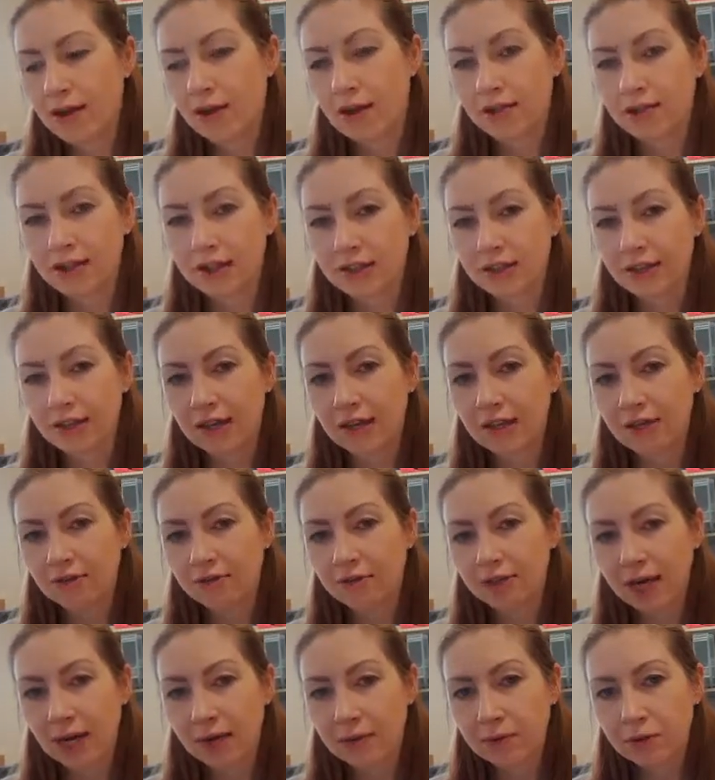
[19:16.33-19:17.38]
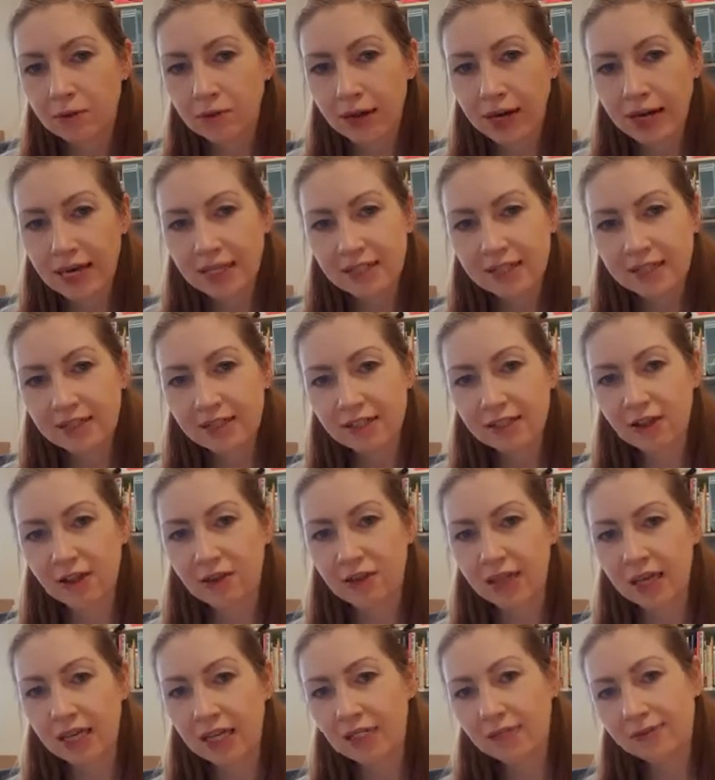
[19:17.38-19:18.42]
And that's the end of chapter 8, so
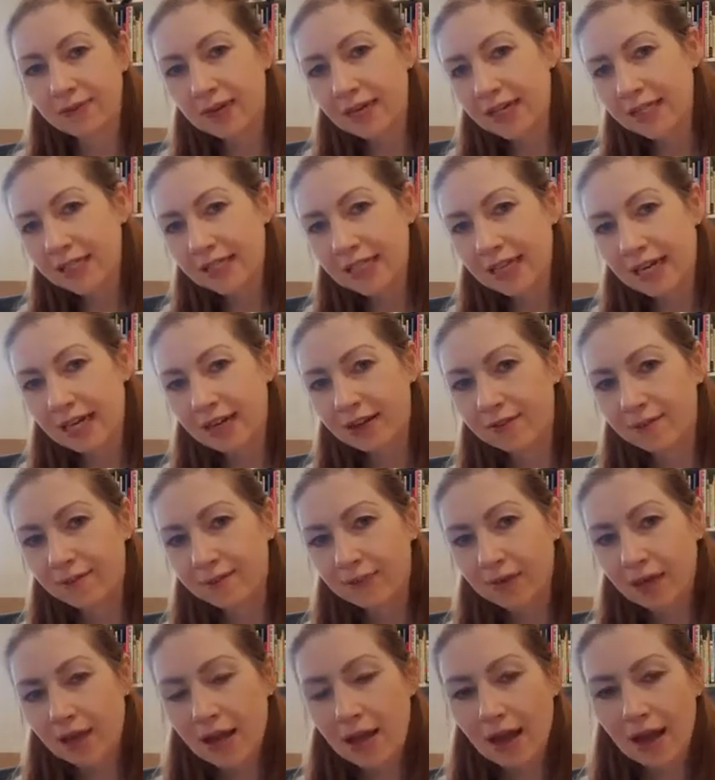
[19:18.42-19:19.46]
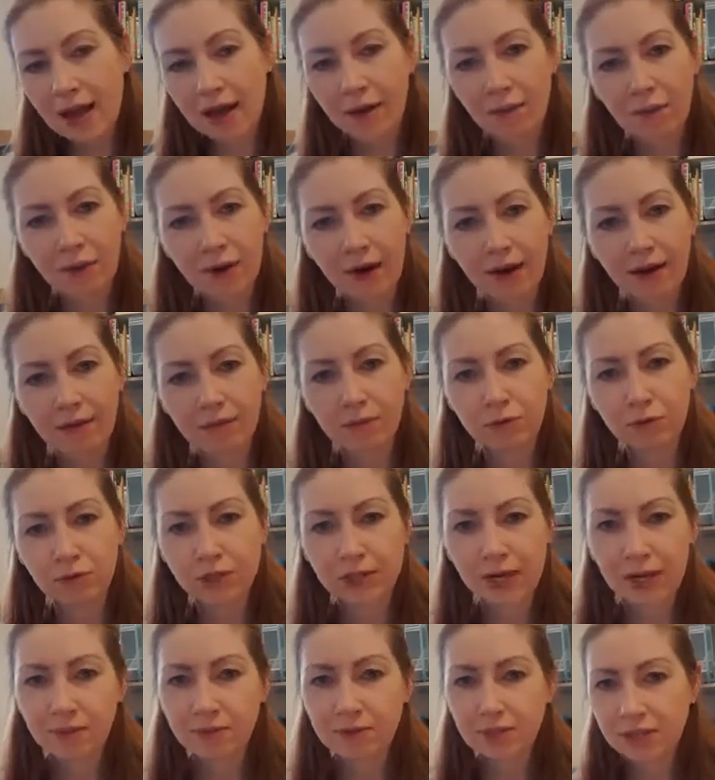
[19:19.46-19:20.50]
thanks for listening. And we'll have more
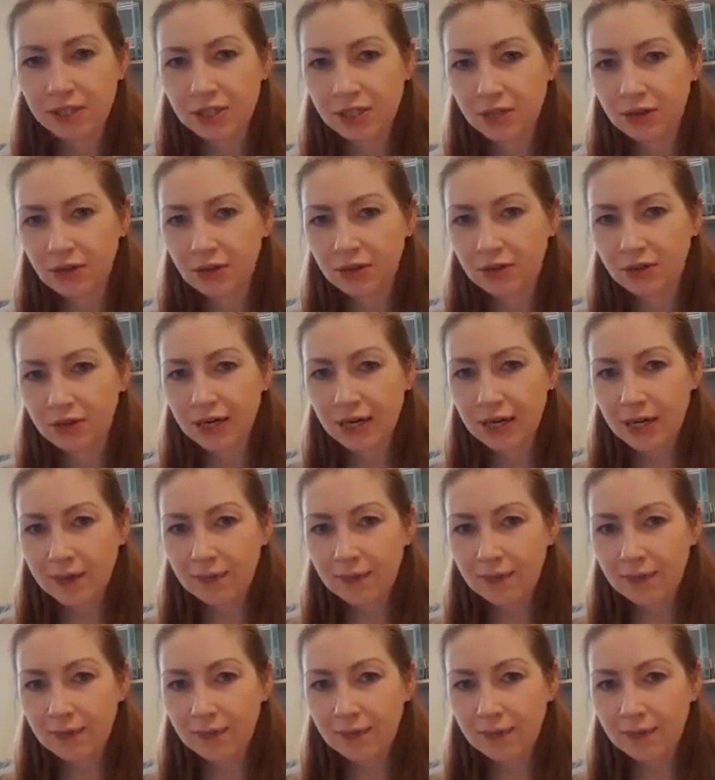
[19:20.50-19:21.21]
chapters soon.